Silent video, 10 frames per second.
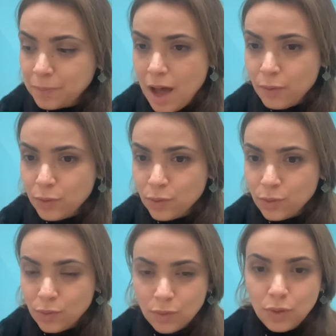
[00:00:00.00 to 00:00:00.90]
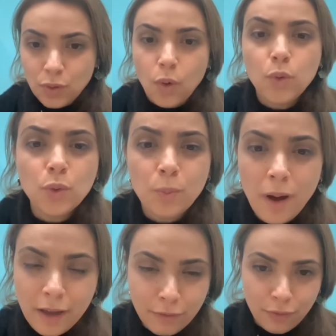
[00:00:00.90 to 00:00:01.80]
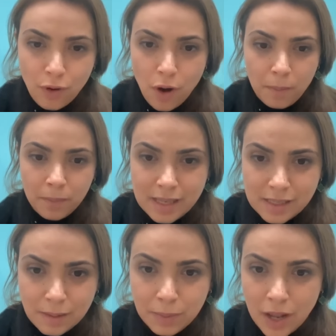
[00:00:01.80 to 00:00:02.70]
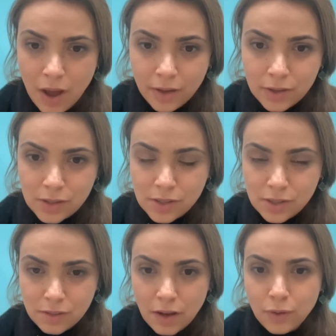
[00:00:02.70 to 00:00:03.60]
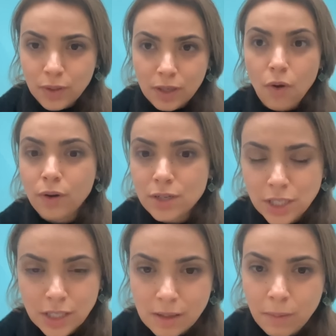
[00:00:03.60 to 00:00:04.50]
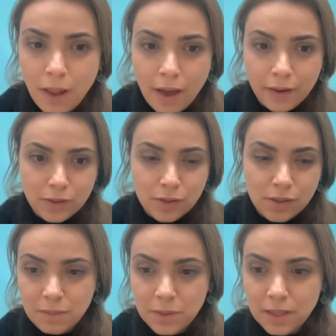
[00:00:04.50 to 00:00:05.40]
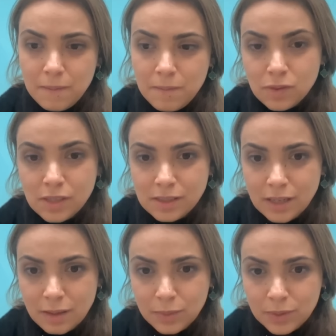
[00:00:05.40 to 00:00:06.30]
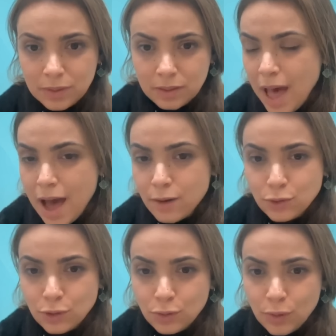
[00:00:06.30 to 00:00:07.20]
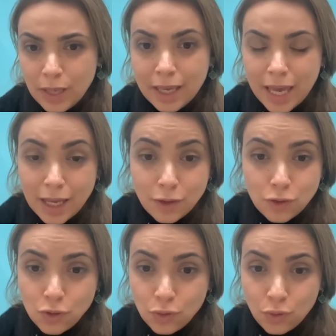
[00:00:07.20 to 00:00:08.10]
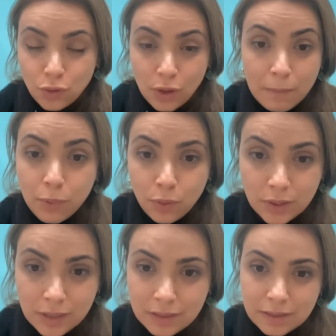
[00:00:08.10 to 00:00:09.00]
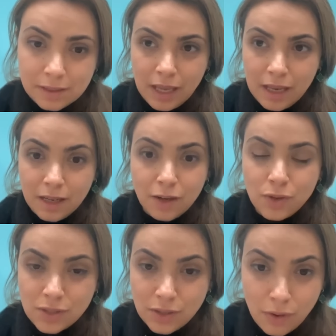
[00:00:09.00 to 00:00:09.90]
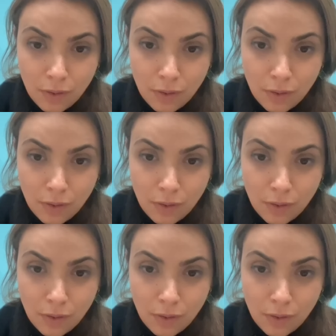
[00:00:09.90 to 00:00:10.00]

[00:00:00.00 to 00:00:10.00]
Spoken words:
How who you buy from as suppliers. Are you encouraging suppliers to be sustainable? How do you engage your employees and increase their